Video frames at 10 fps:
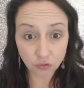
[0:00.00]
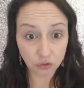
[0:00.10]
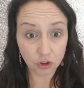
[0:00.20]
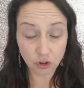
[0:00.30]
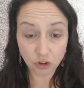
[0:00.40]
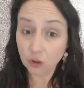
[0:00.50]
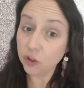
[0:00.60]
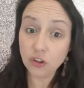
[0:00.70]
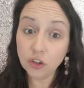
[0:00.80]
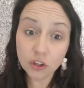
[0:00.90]
So
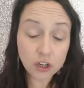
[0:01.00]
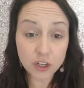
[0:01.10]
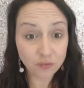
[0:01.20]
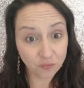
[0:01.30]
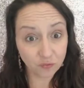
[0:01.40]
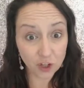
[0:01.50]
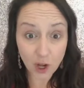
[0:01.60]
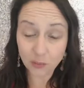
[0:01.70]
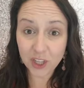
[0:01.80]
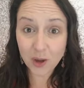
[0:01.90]
there's the two ways you can do it.